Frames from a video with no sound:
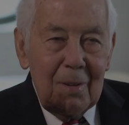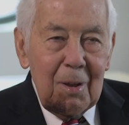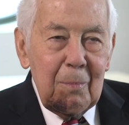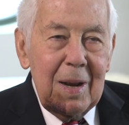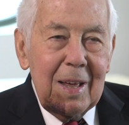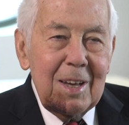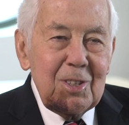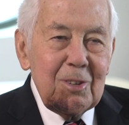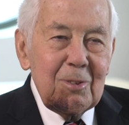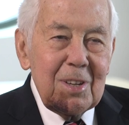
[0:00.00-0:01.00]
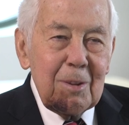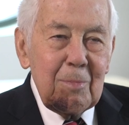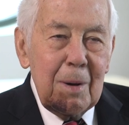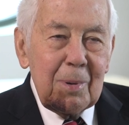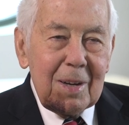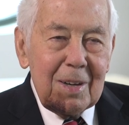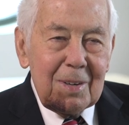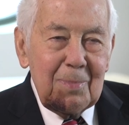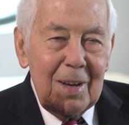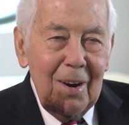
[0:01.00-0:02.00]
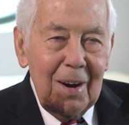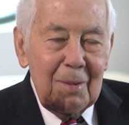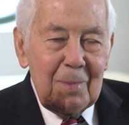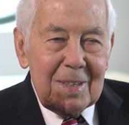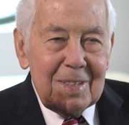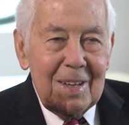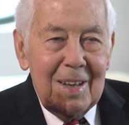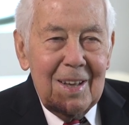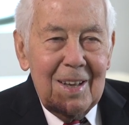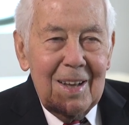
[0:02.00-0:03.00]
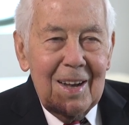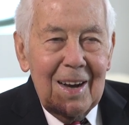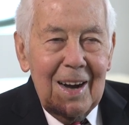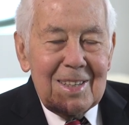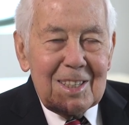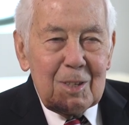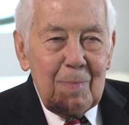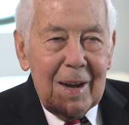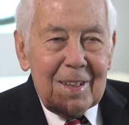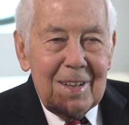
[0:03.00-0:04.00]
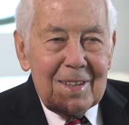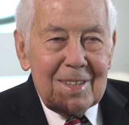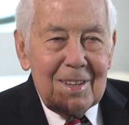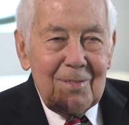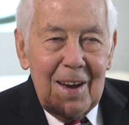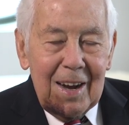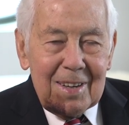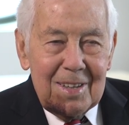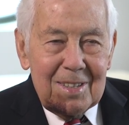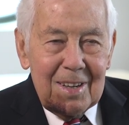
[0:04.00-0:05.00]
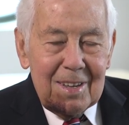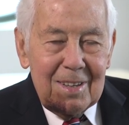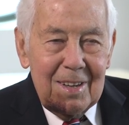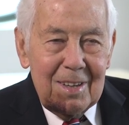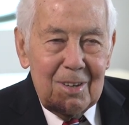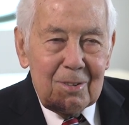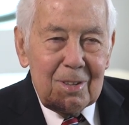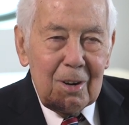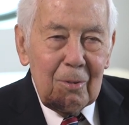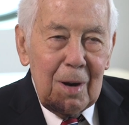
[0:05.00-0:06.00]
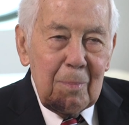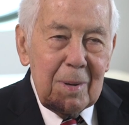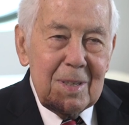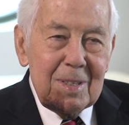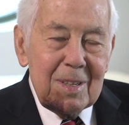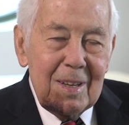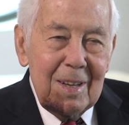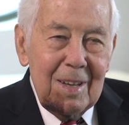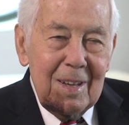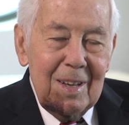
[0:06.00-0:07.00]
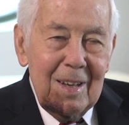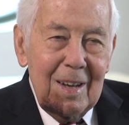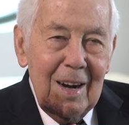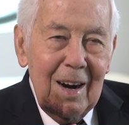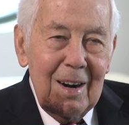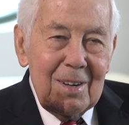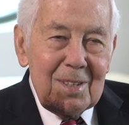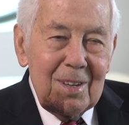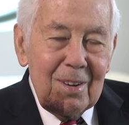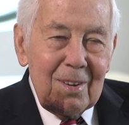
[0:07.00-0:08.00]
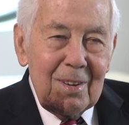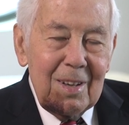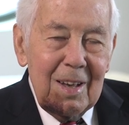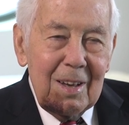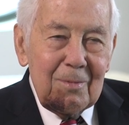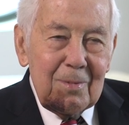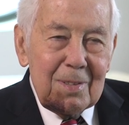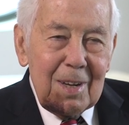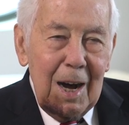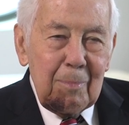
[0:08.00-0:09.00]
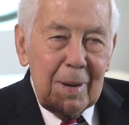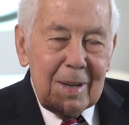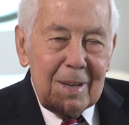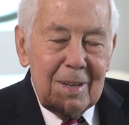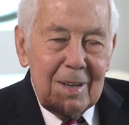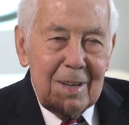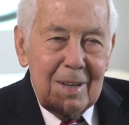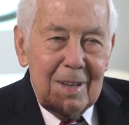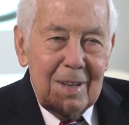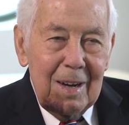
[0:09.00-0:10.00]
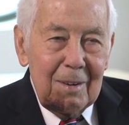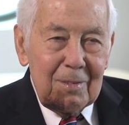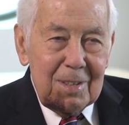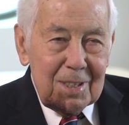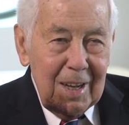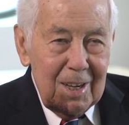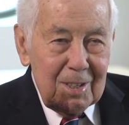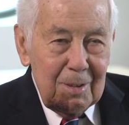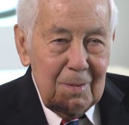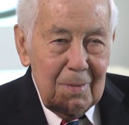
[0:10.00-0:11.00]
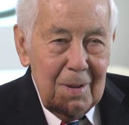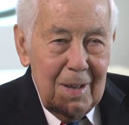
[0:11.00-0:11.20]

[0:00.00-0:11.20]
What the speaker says: Well, there are many issues that the public could be on, but I suspect that the fact is that nuclear weapons are still a topic of discussion,